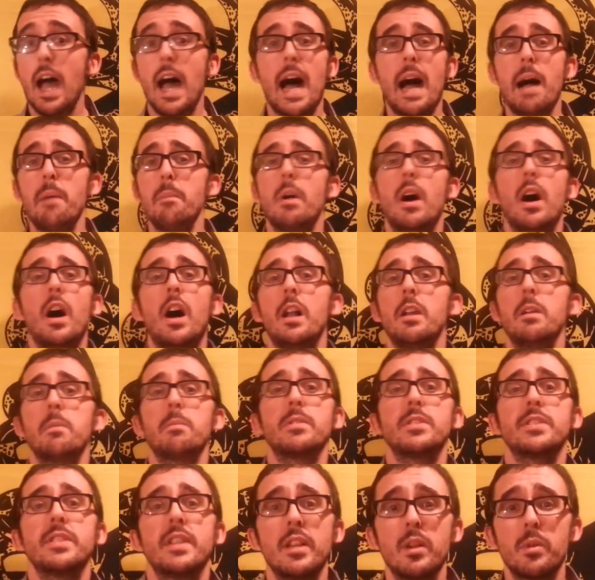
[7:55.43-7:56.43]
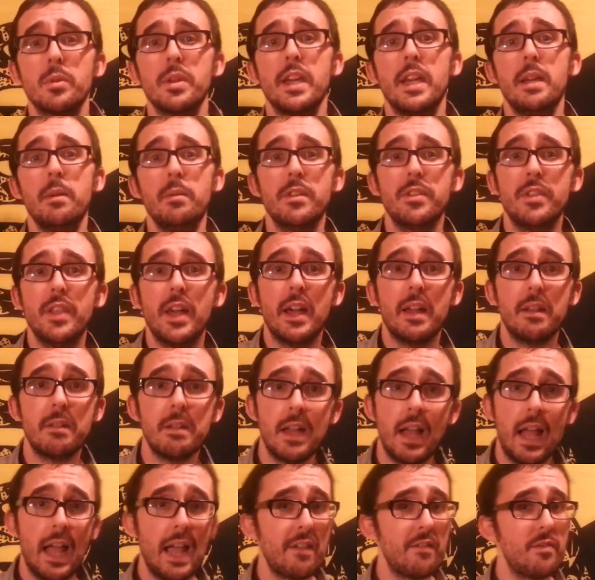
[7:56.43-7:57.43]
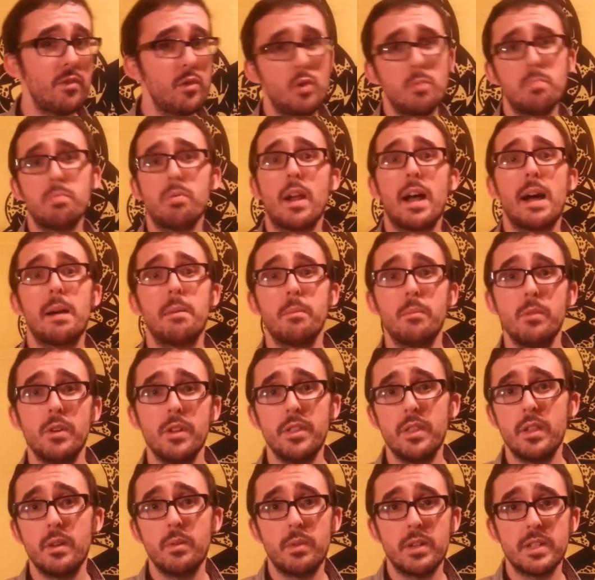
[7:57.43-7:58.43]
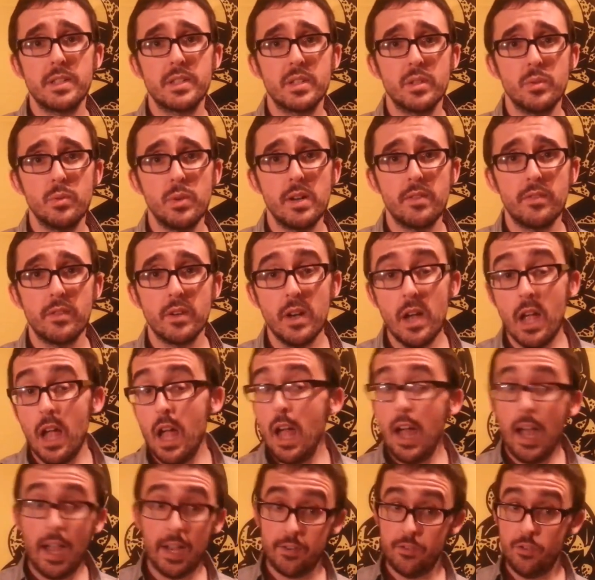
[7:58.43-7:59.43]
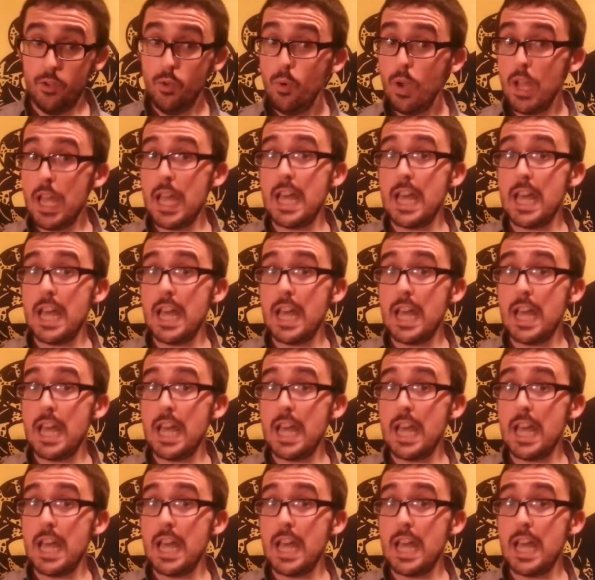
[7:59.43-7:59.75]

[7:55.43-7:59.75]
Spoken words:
I'm 100% okay with that. I have no problem with it whatsoever. I do